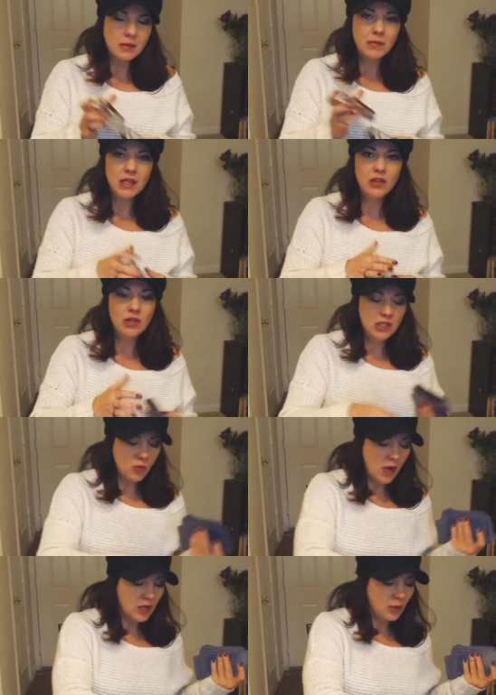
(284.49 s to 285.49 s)
something you need
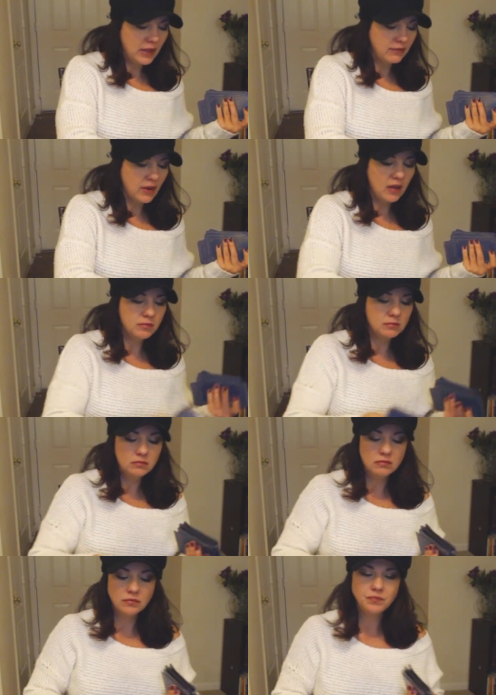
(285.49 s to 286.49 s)
to walk away from.